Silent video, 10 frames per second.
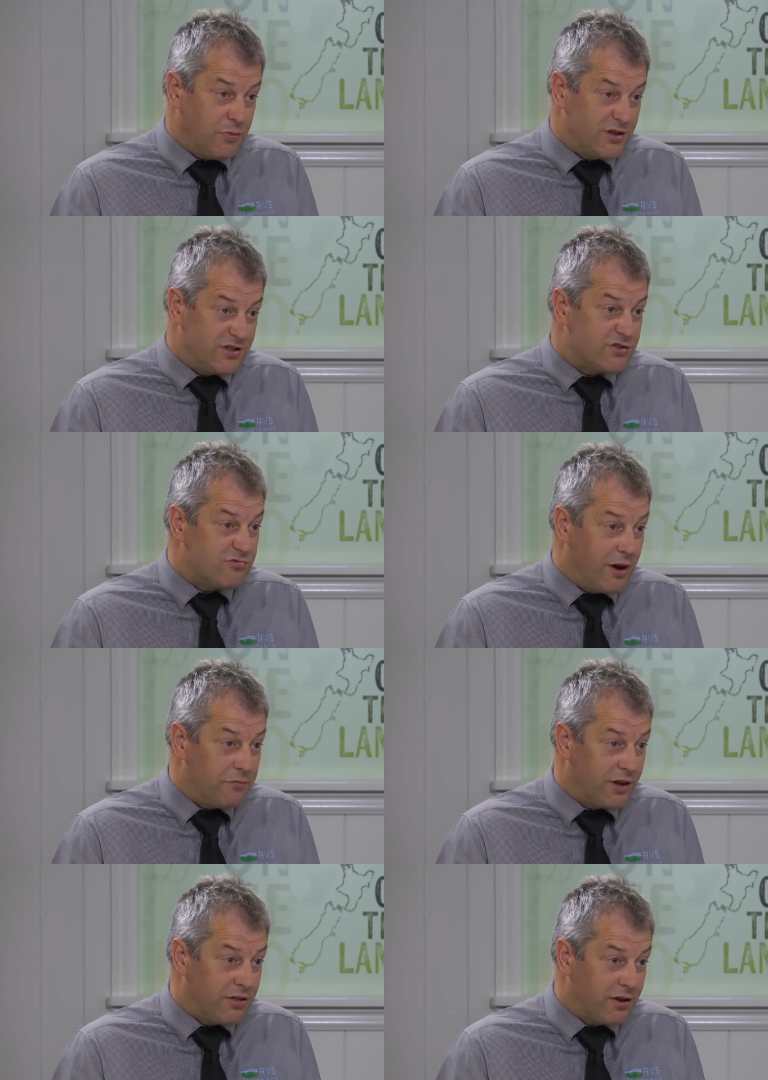by
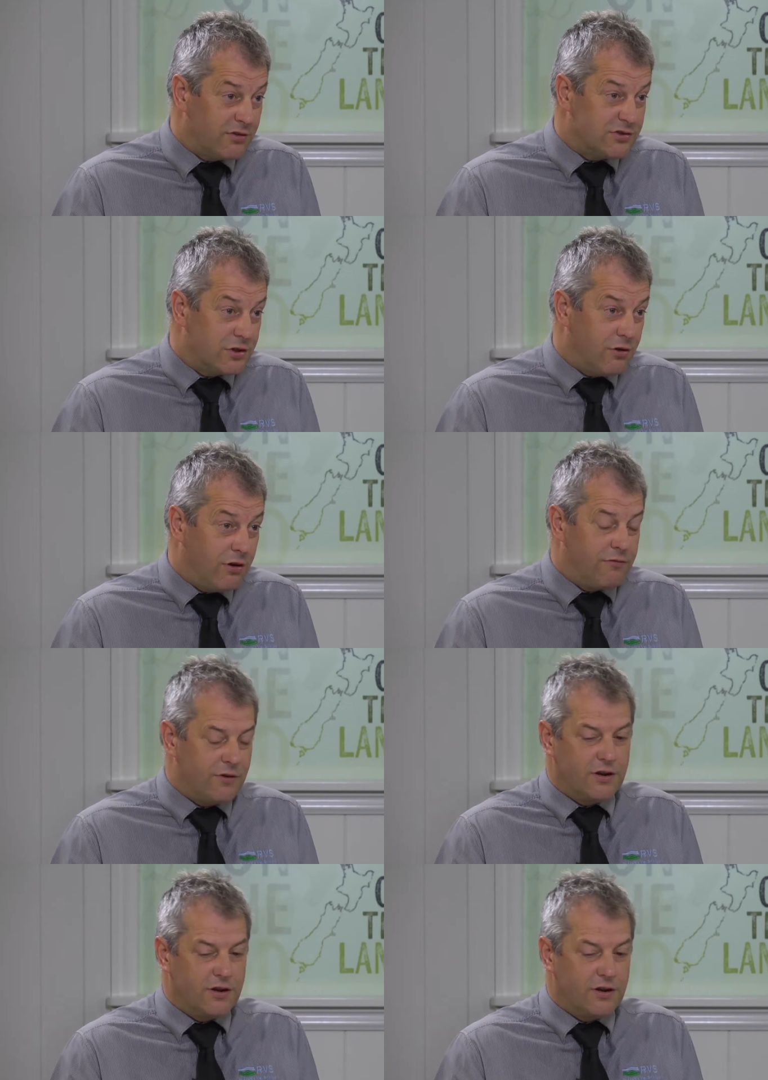disrupting things too often.